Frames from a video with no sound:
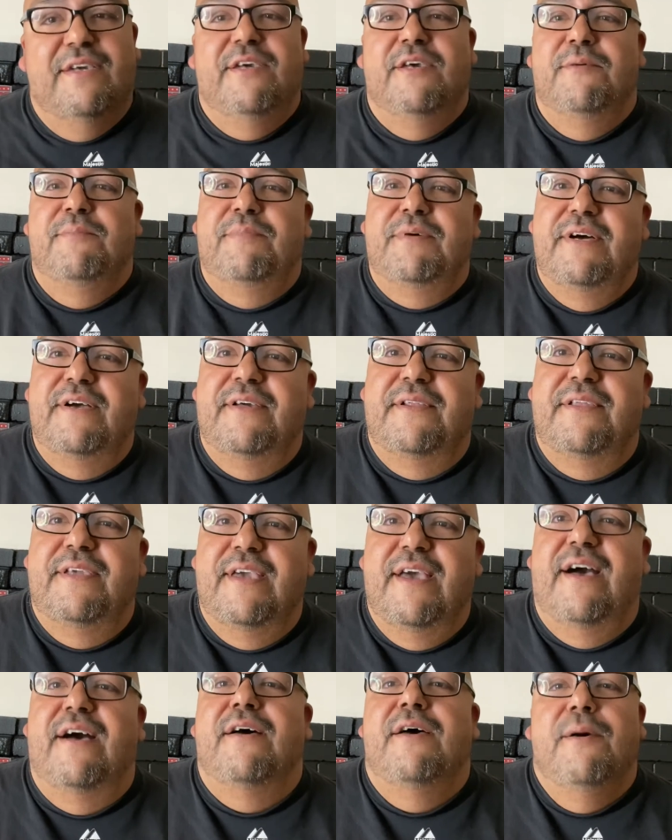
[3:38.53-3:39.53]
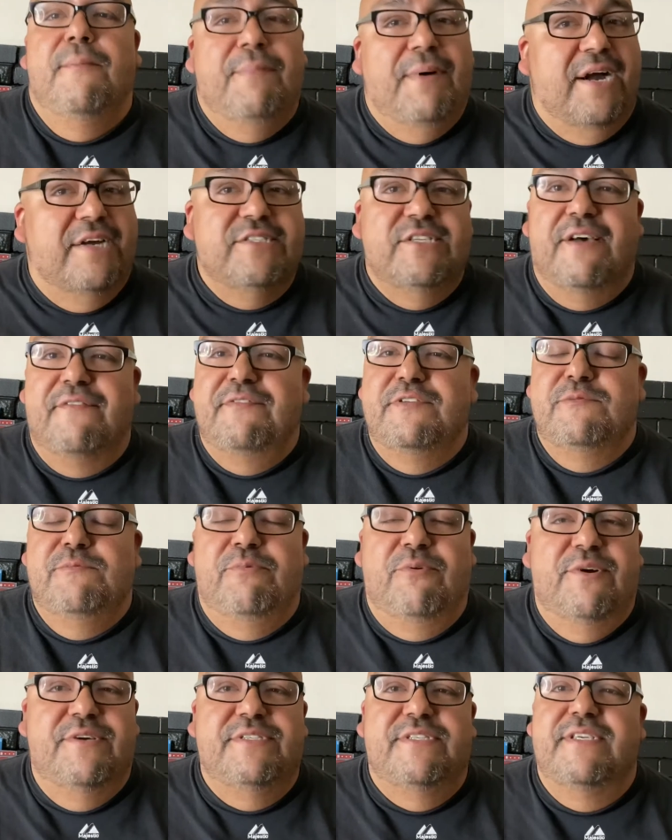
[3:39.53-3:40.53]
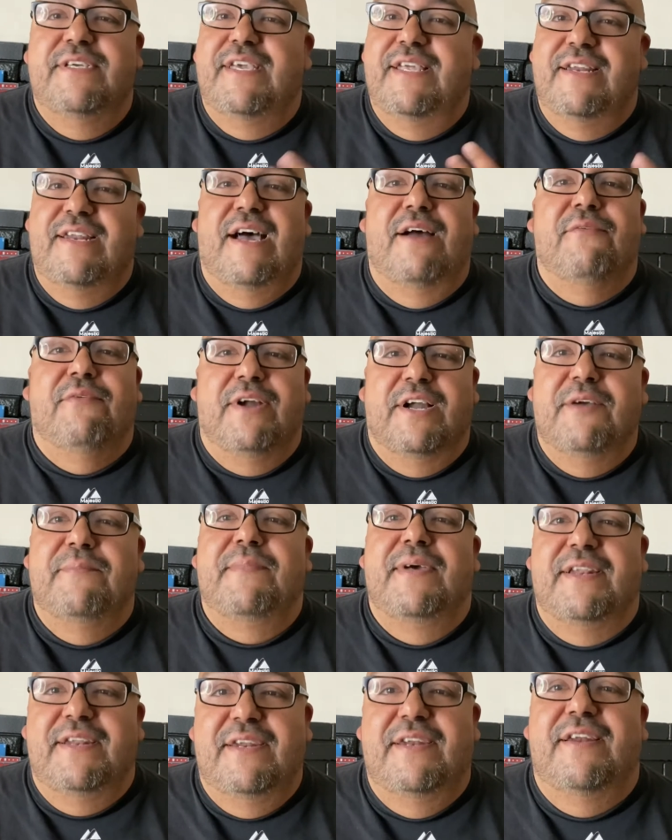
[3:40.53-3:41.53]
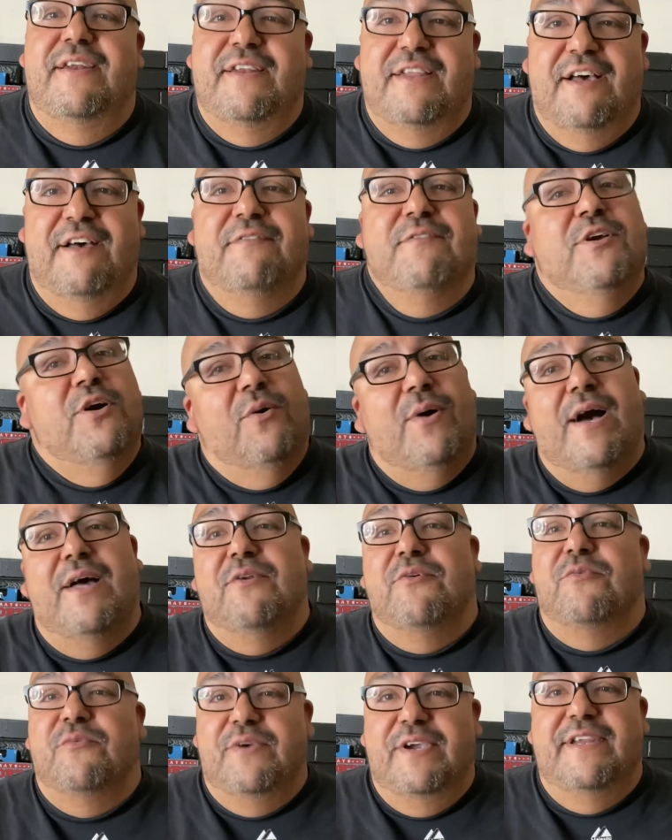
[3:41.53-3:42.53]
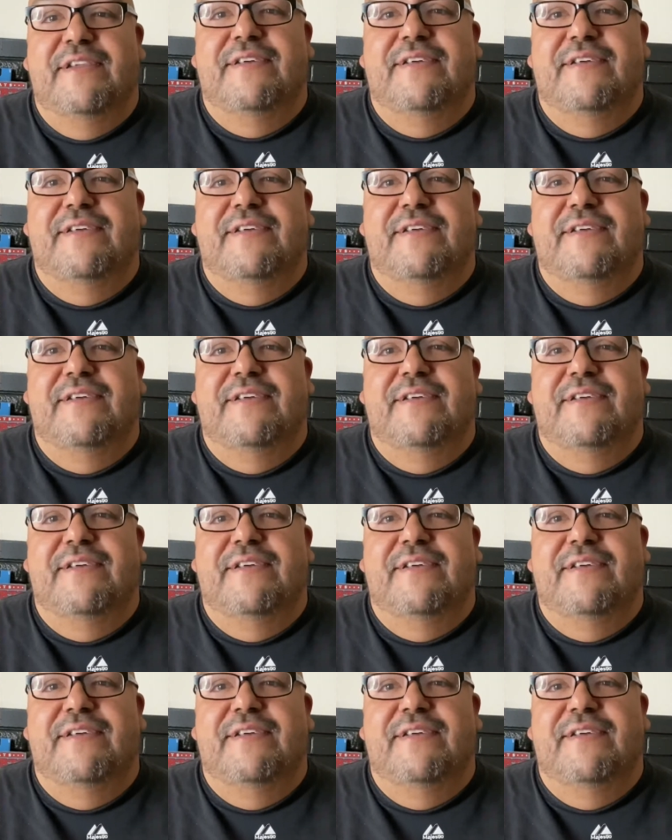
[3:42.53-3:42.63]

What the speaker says: But yeah, Box Office Poison, cannot recommend it enough. Go out and read it.